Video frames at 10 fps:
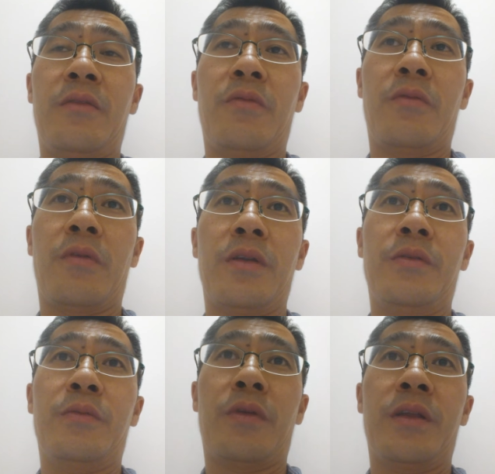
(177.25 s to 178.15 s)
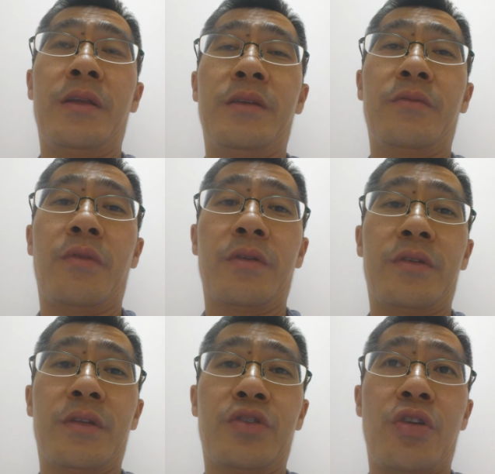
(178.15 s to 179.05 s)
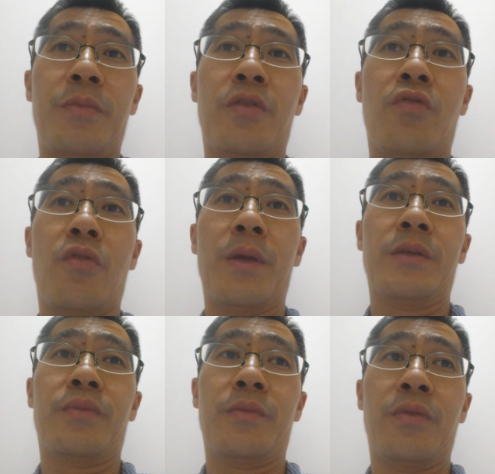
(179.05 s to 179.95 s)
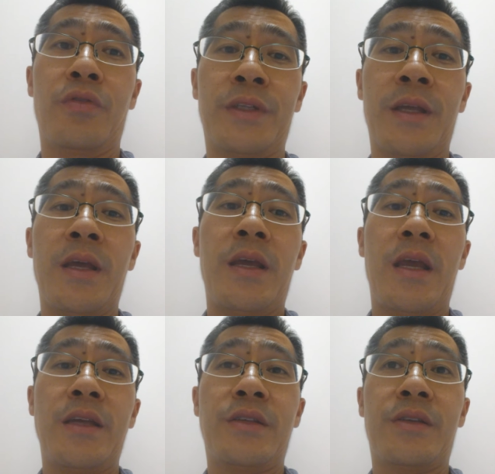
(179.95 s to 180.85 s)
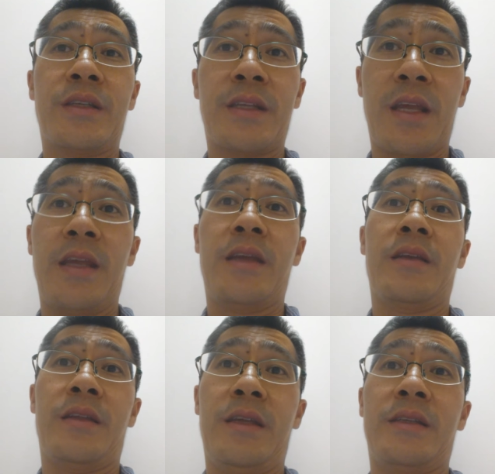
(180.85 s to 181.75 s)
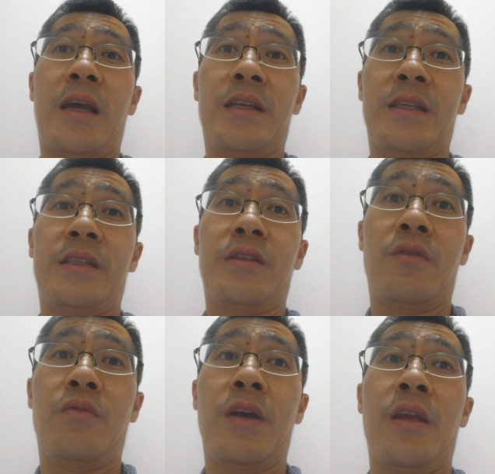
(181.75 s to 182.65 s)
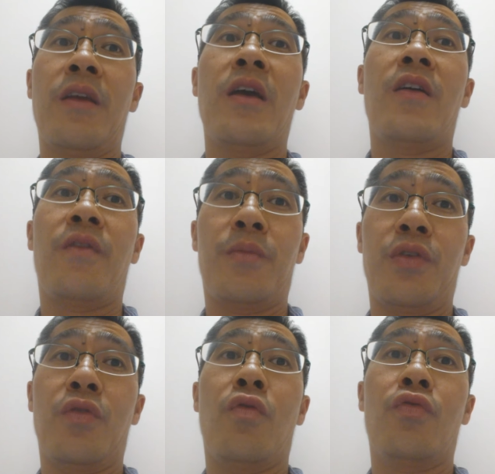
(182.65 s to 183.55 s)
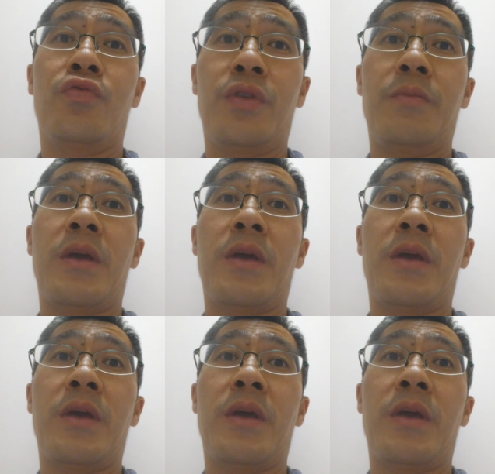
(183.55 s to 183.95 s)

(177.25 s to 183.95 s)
what Jeremy Corbyn is proposing is to take these assets away from the ordinary